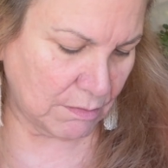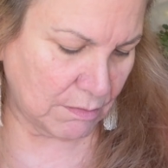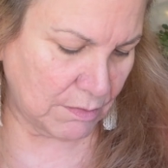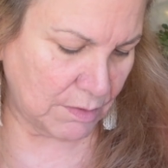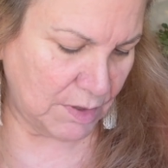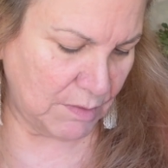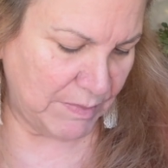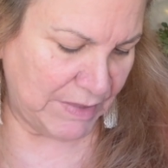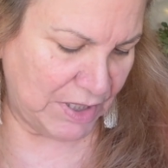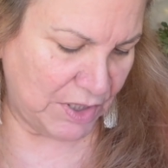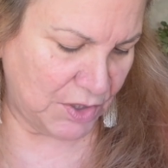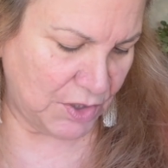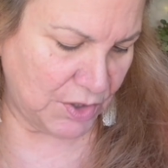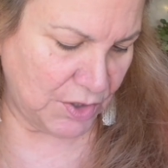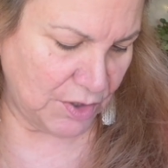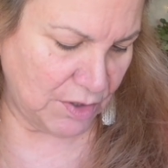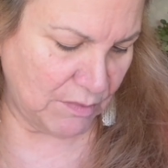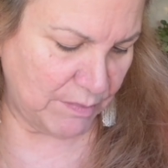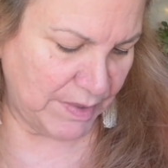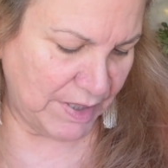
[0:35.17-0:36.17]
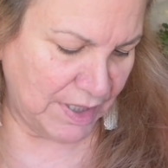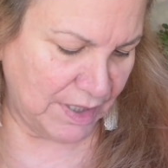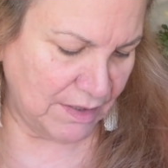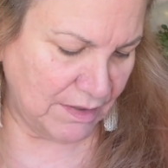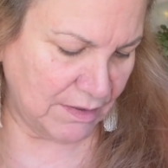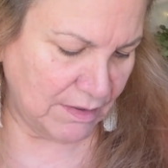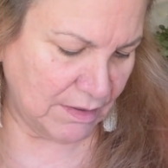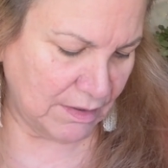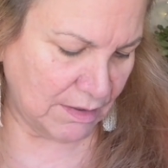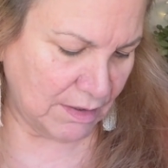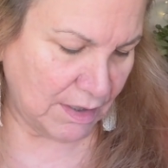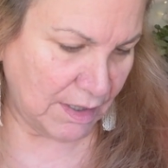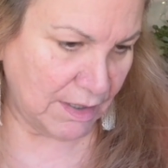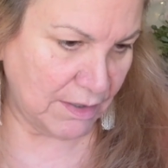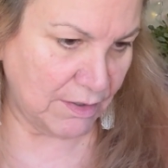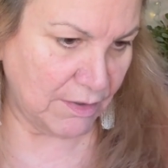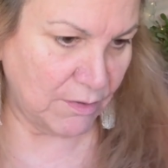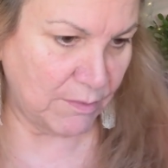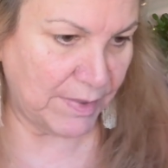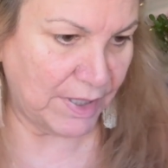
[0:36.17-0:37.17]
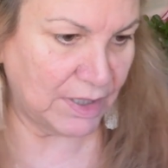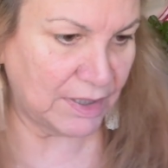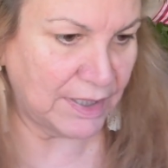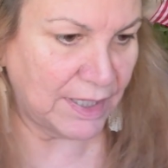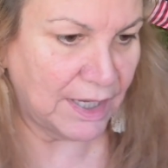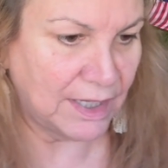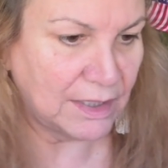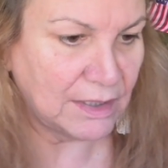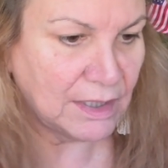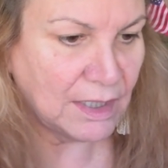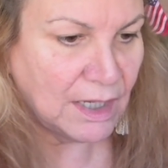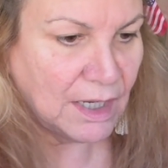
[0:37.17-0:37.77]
diminisher, but I don't know about that.